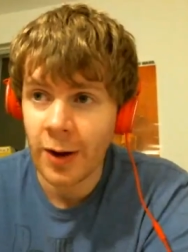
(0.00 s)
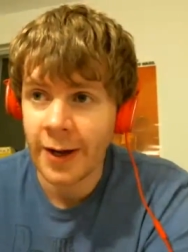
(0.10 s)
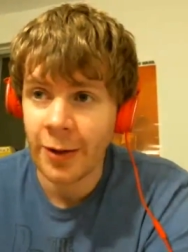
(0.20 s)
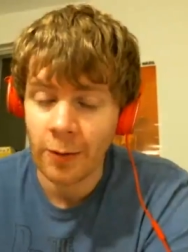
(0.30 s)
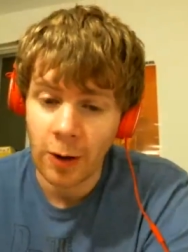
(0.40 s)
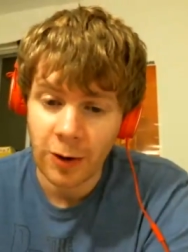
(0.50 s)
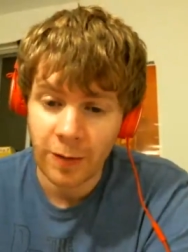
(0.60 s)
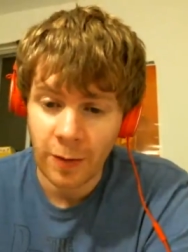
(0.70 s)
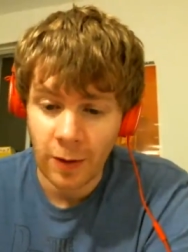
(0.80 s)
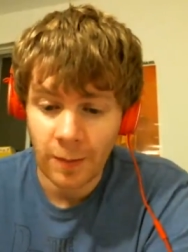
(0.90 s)
like there aren't
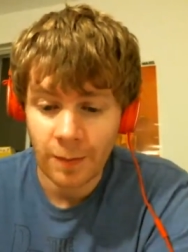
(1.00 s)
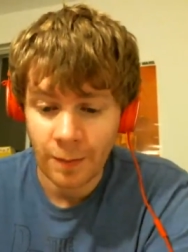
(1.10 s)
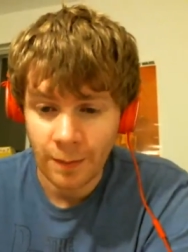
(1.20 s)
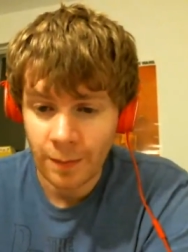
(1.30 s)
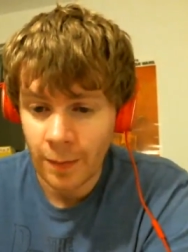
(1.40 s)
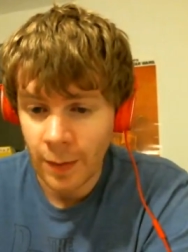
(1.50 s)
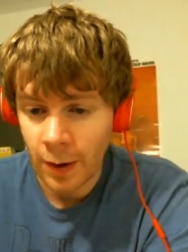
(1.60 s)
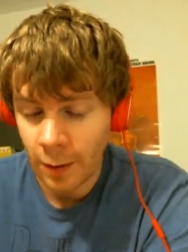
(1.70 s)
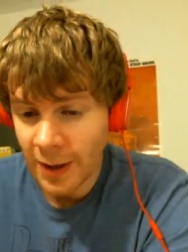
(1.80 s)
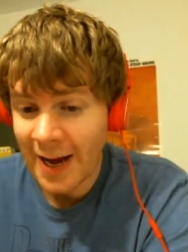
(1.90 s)

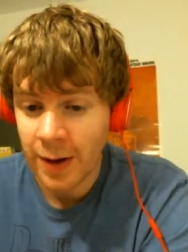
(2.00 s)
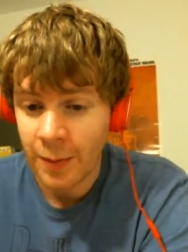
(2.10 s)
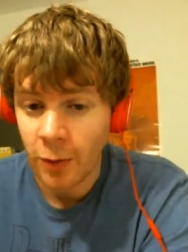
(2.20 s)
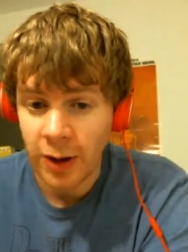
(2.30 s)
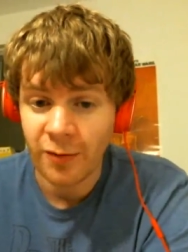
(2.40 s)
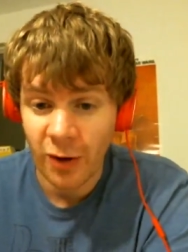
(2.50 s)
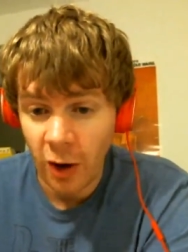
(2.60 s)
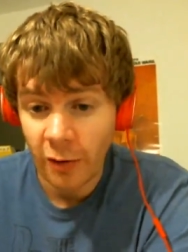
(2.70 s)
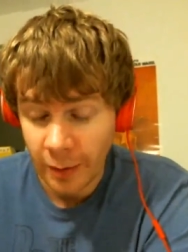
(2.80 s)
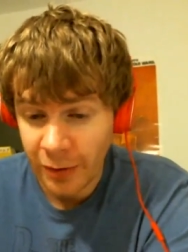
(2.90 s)
black people
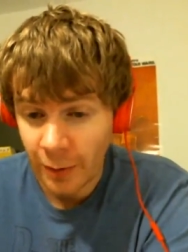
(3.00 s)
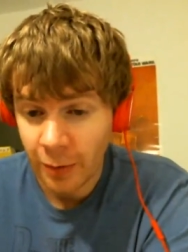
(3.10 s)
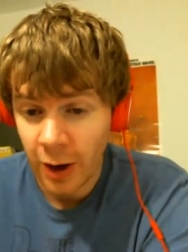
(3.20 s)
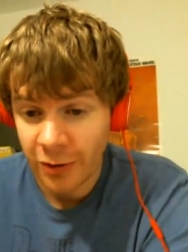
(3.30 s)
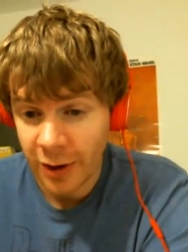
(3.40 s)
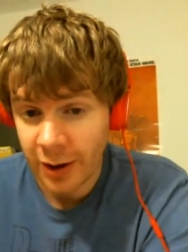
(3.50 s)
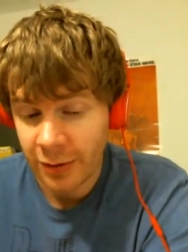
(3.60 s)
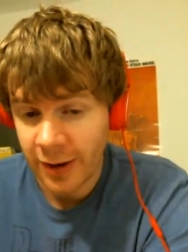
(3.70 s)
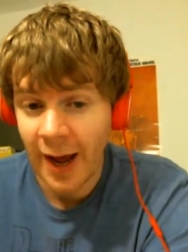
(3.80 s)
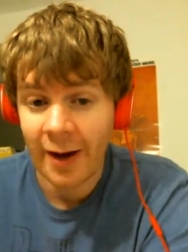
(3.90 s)
involved with the project
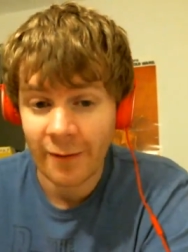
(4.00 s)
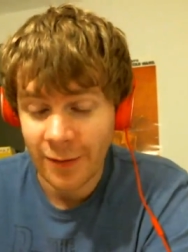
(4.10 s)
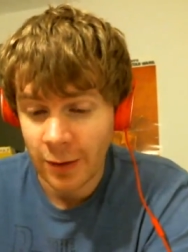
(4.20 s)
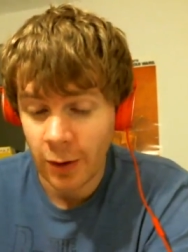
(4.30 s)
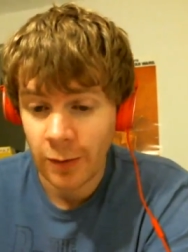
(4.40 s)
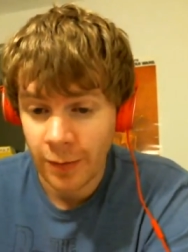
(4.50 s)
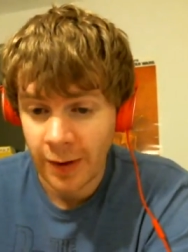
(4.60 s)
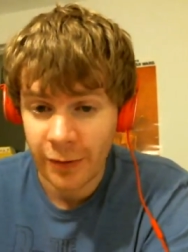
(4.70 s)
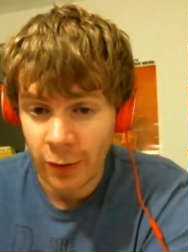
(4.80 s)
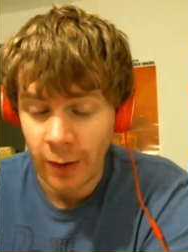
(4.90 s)
that have,
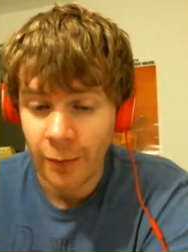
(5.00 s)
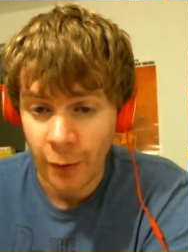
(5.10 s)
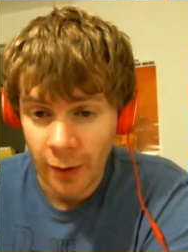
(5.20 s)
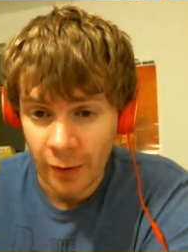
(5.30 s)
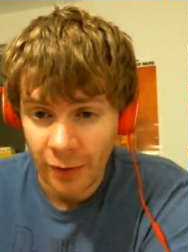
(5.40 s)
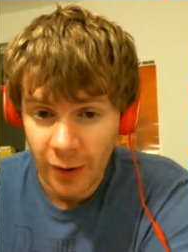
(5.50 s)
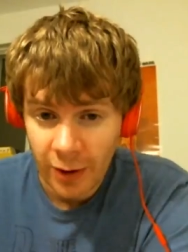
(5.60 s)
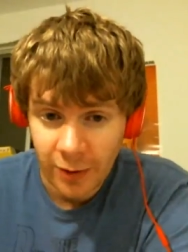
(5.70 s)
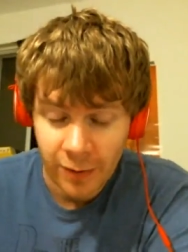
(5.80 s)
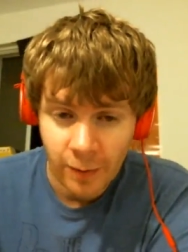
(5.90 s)
they've stood up for it and
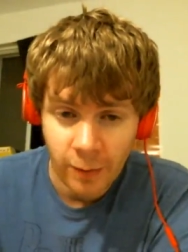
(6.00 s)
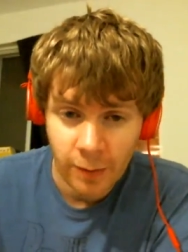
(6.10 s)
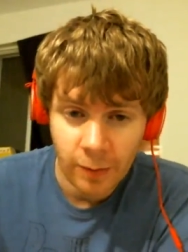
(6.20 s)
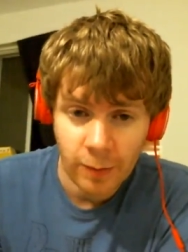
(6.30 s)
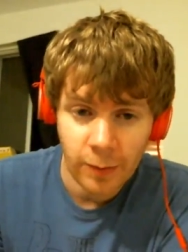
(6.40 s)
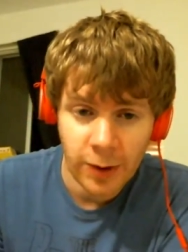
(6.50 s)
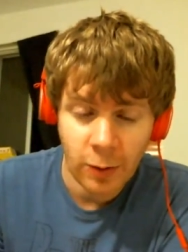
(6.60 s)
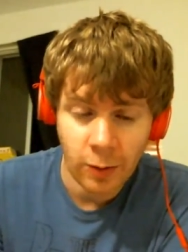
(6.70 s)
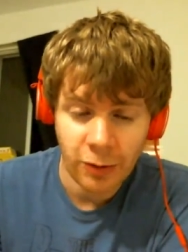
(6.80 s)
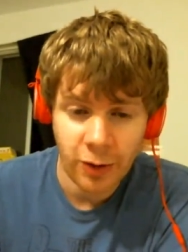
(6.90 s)
said, we know
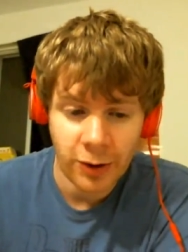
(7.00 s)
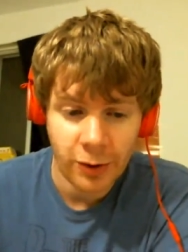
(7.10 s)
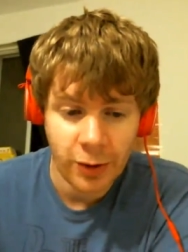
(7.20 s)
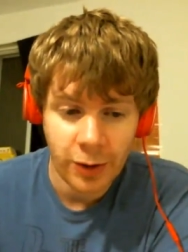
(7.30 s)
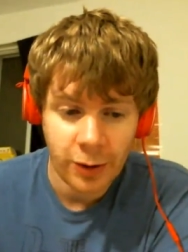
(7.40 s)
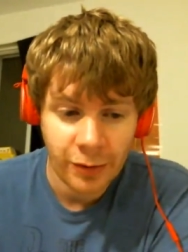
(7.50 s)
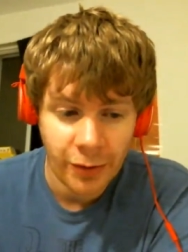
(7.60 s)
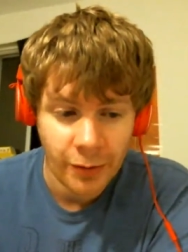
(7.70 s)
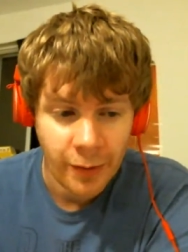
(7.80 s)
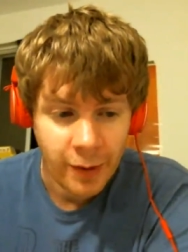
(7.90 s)
what we're trying to do here. So,